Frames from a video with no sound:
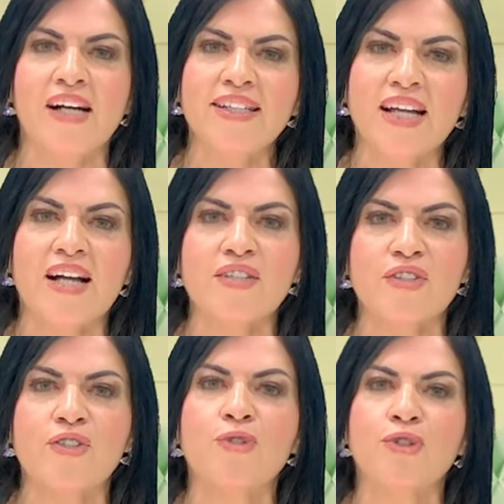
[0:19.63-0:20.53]

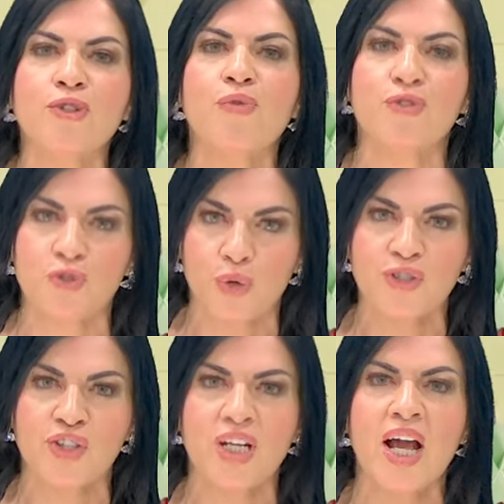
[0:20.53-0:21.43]
unconstitutional
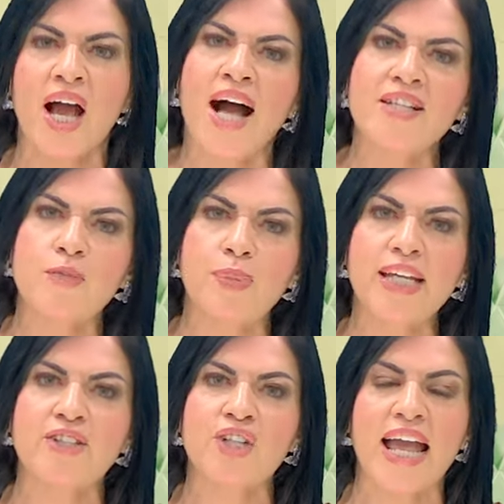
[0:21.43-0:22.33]
restriction on speech,